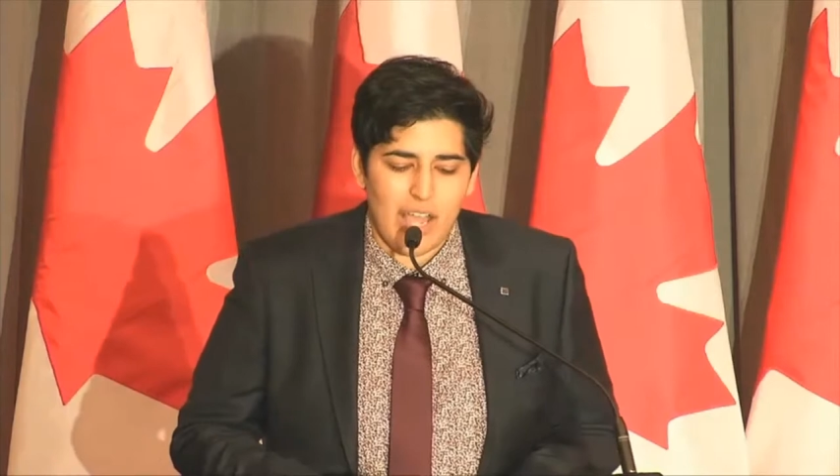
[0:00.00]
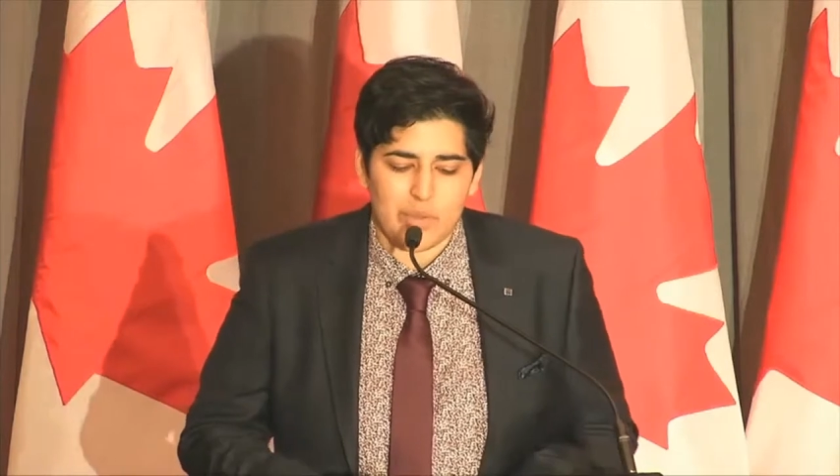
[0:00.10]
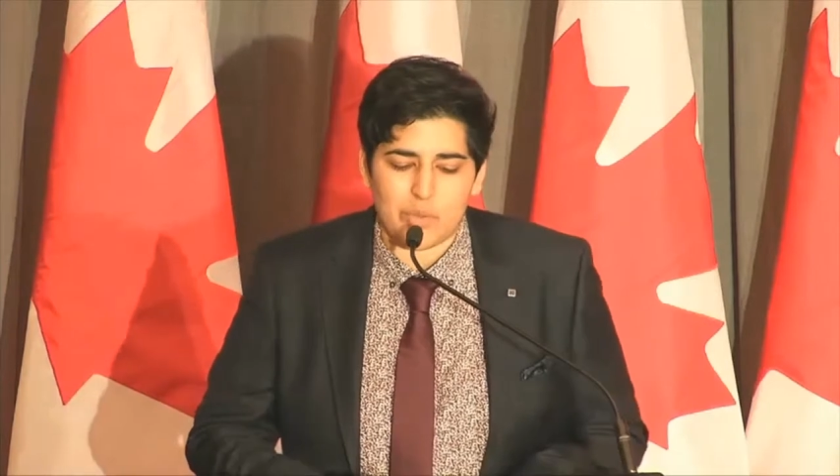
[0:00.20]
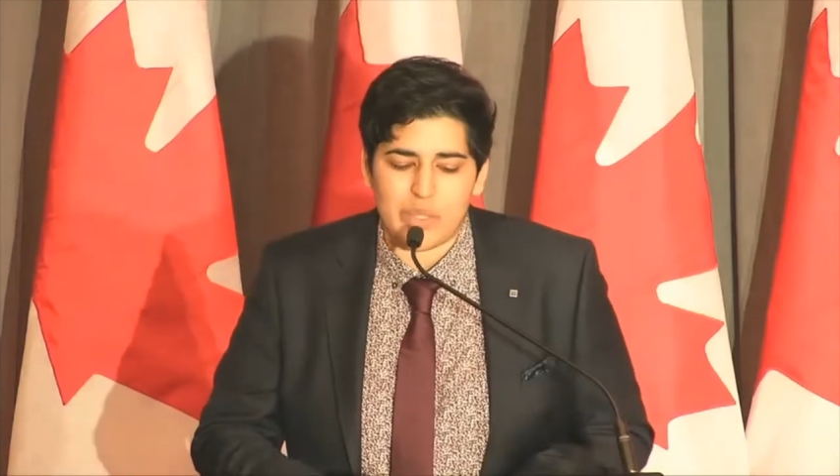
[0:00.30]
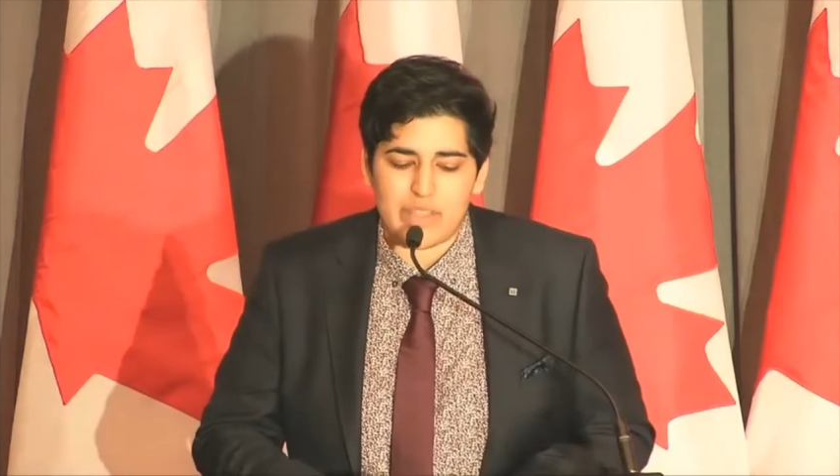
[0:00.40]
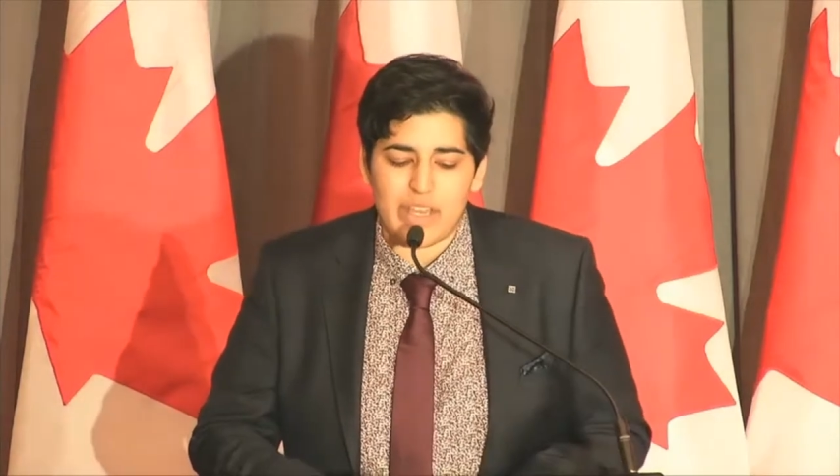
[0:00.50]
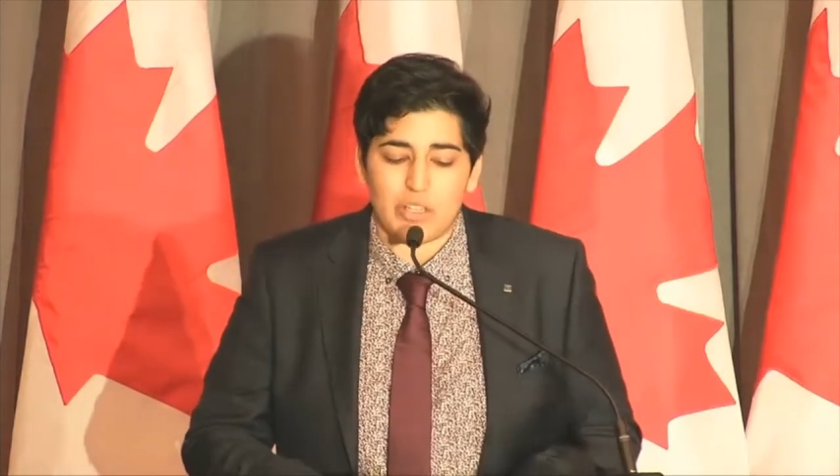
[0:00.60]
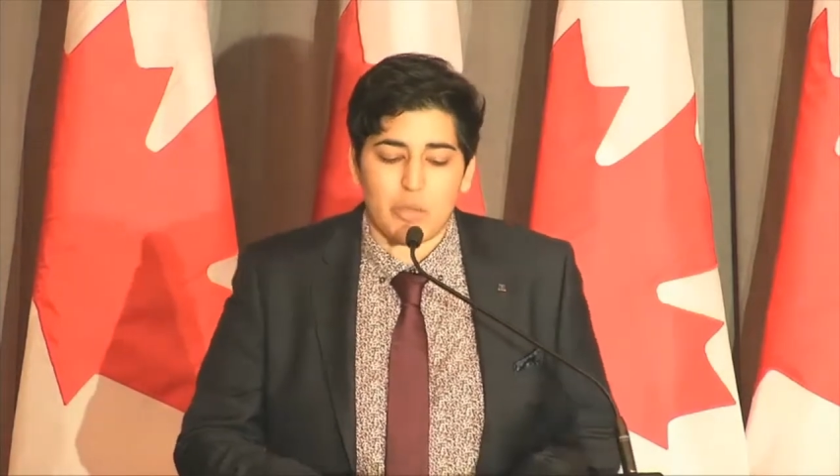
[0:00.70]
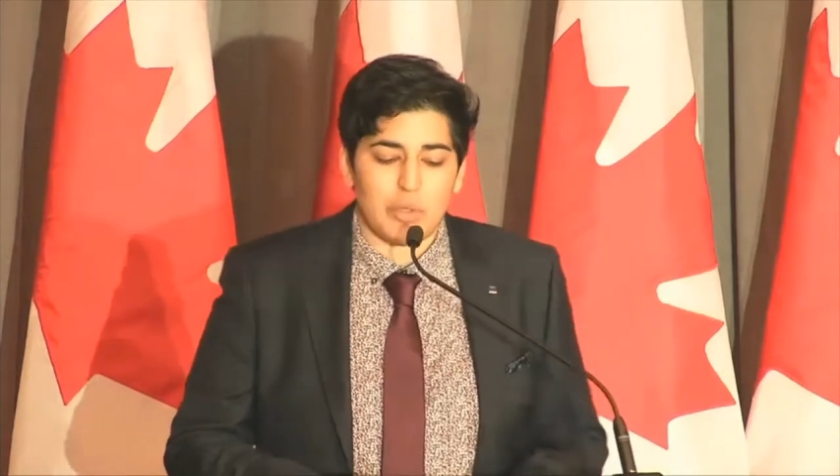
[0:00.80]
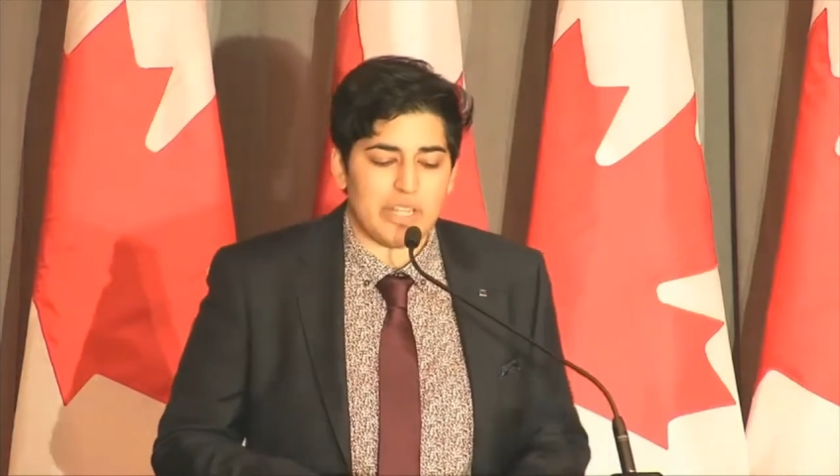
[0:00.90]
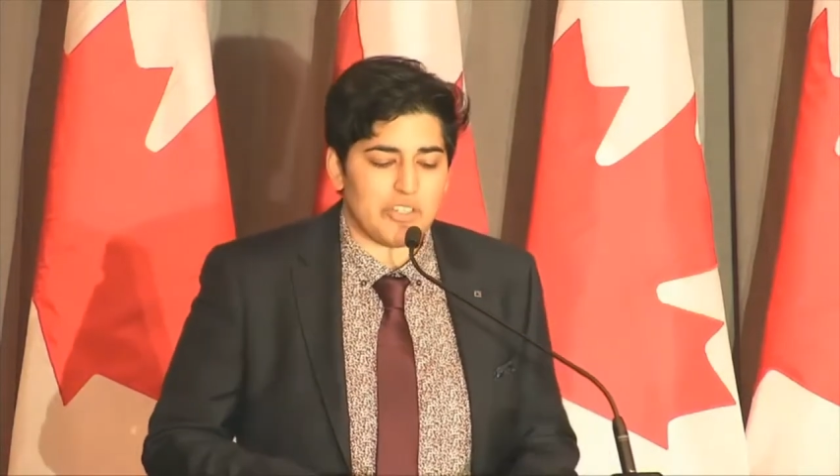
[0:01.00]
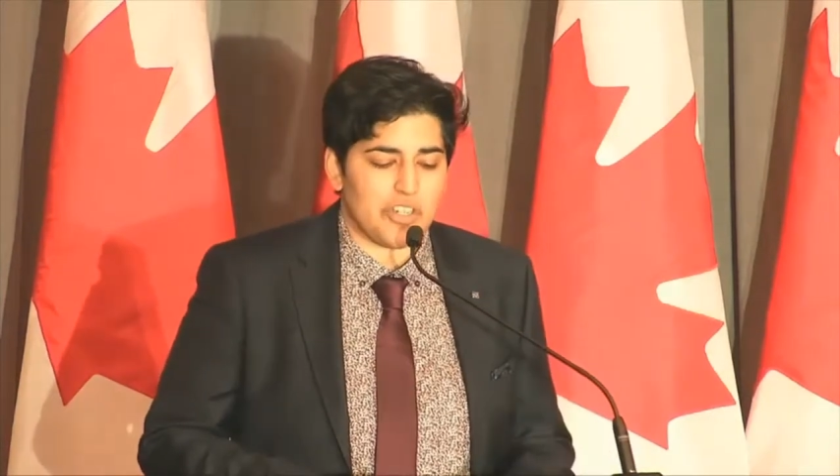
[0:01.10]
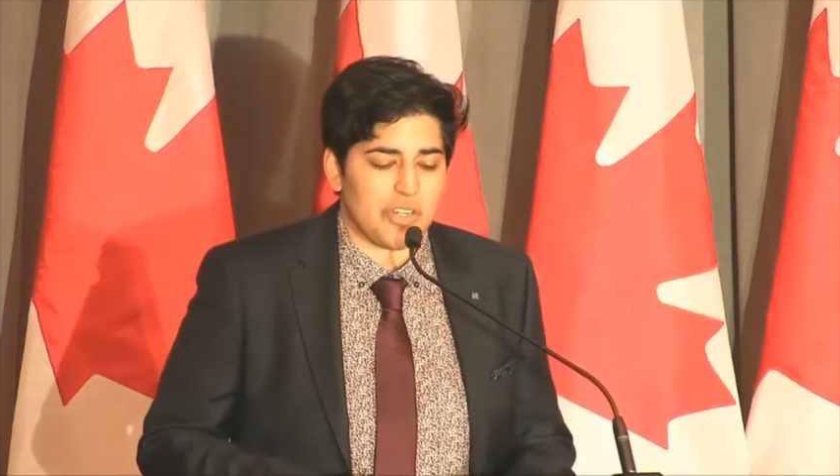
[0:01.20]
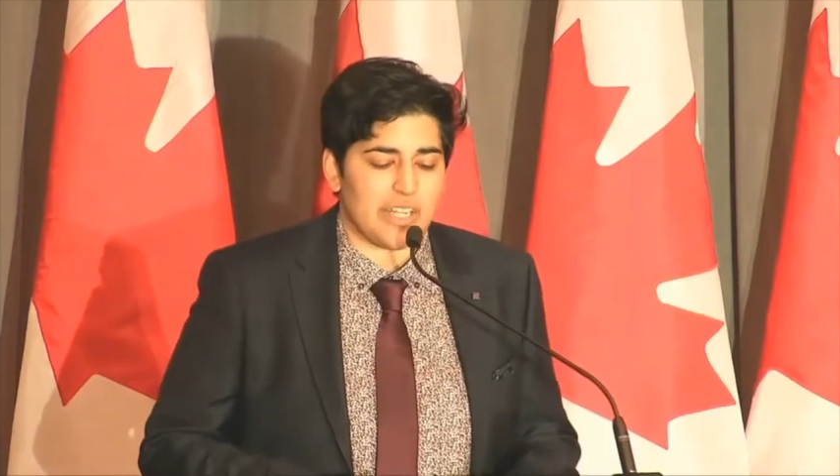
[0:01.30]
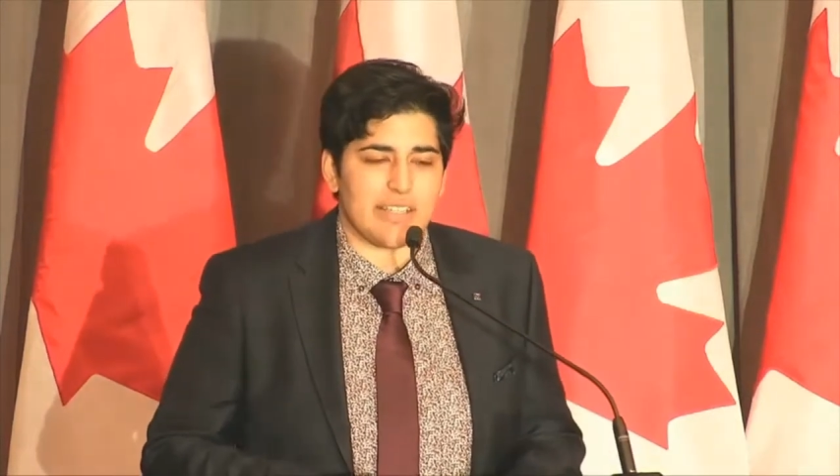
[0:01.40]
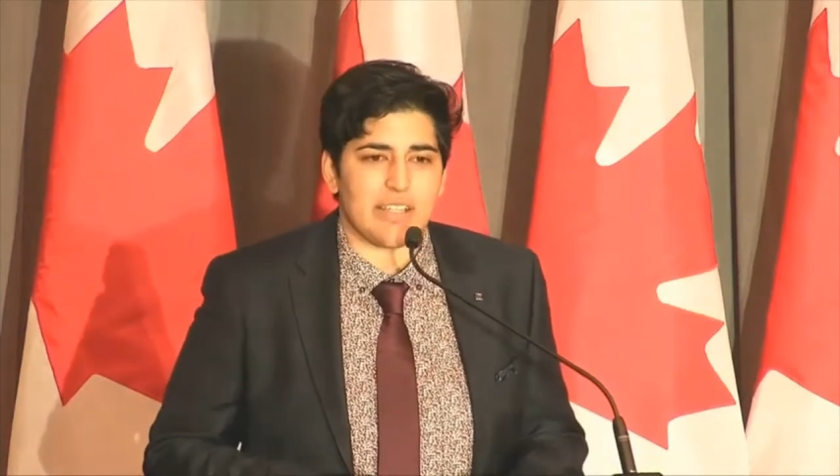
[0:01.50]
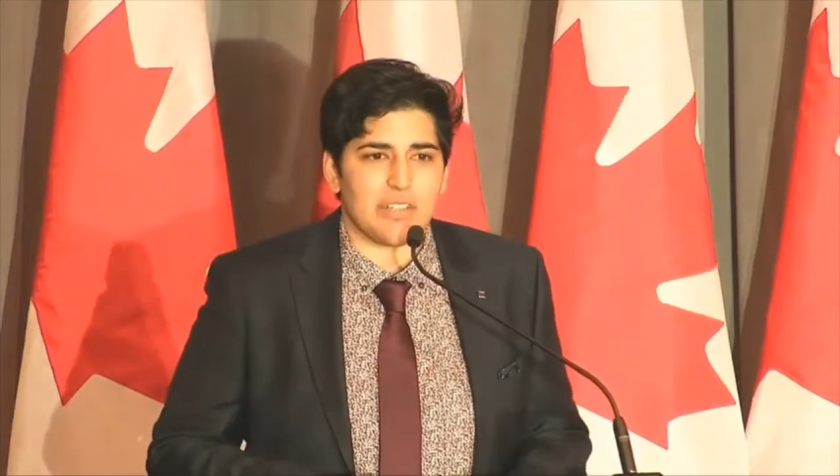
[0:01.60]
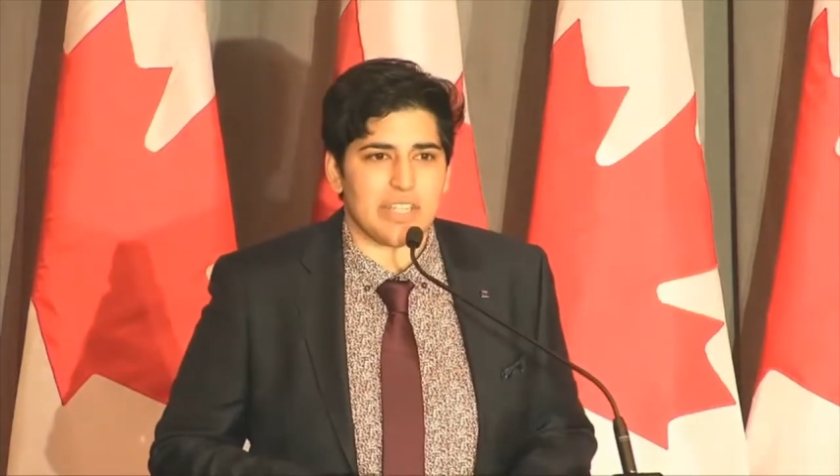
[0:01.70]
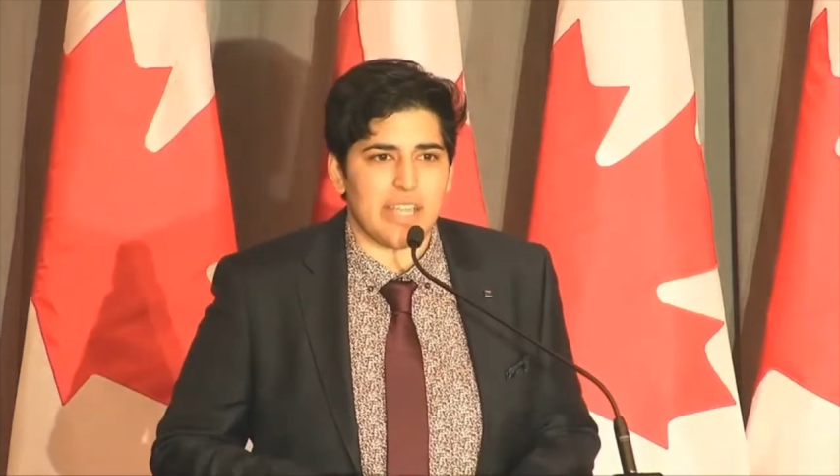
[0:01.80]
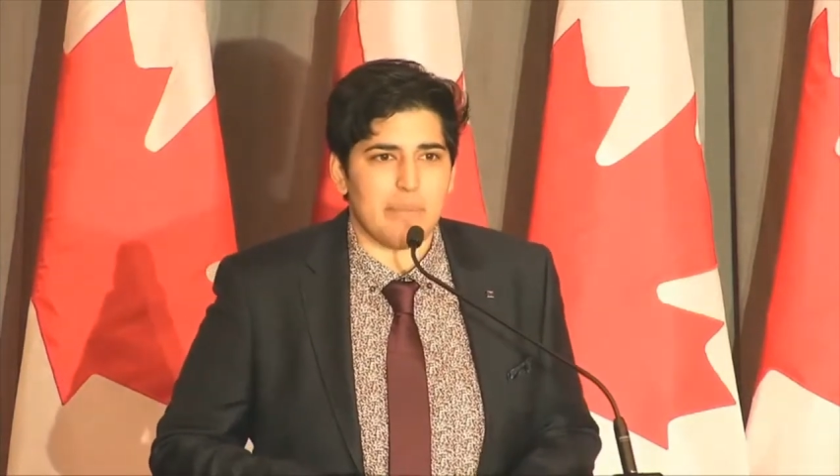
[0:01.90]
I was with a global engineering
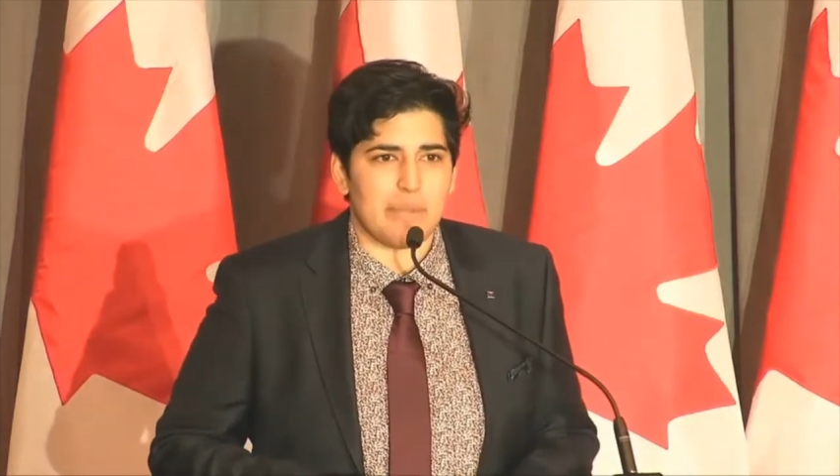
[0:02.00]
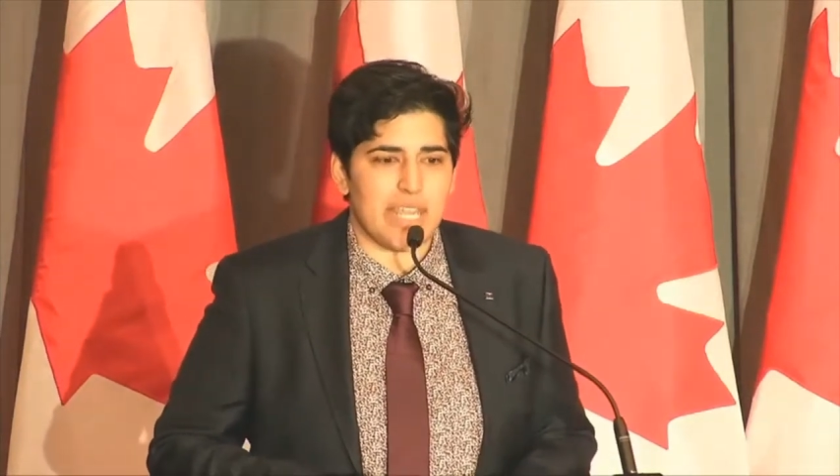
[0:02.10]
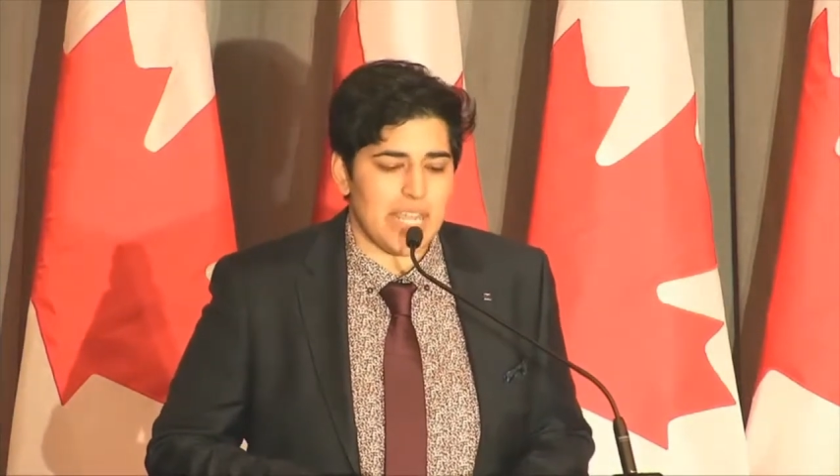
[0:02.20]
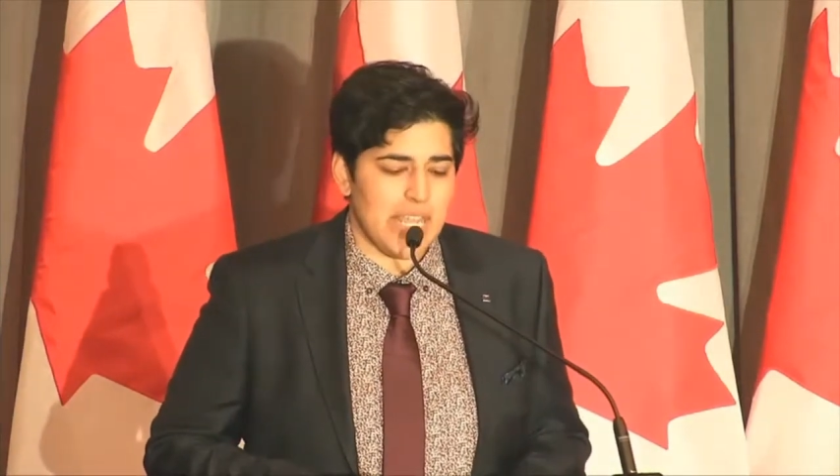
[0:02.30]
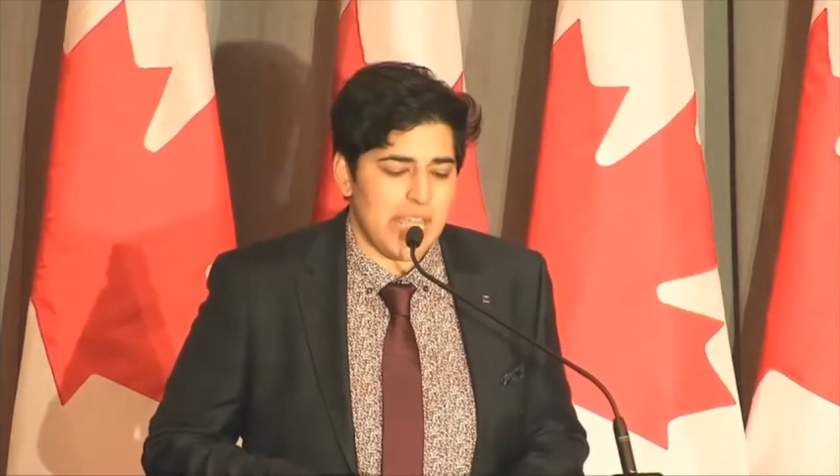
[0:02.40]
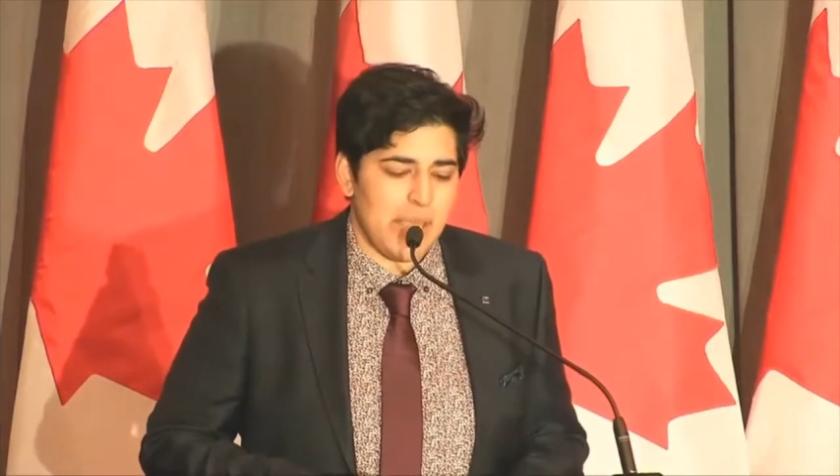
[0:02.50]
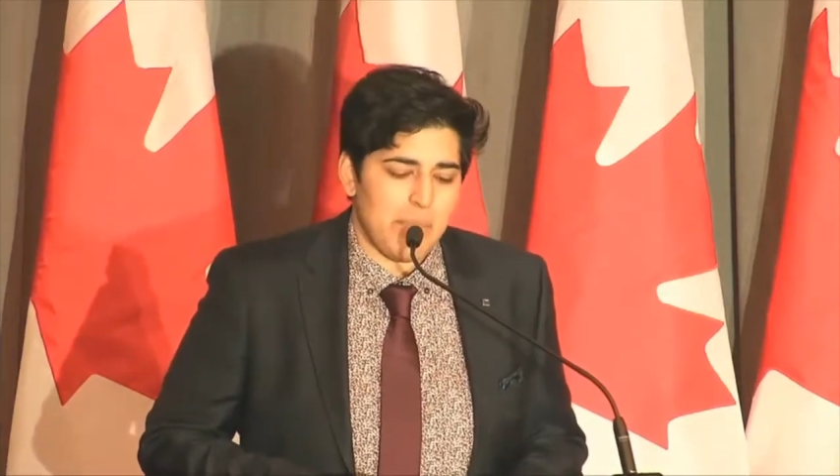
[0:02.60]
consulting company